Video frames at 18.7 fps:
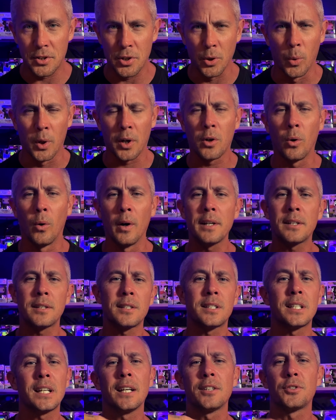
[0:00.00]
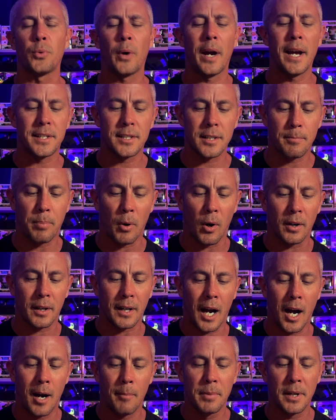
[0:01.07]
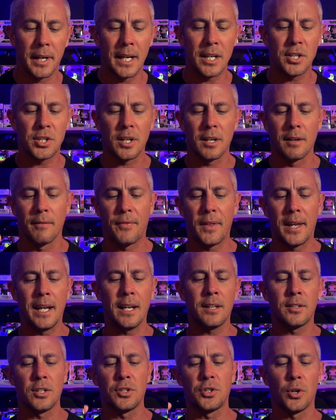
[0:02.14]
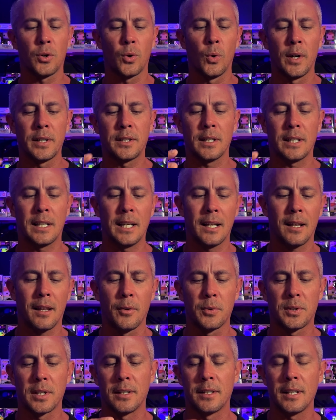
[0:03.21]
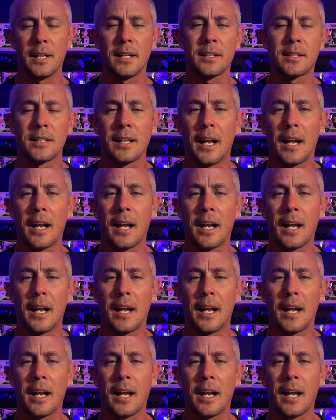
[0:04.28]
So we're going to see a Jurassic Park combination of things that you're going to get with the dentist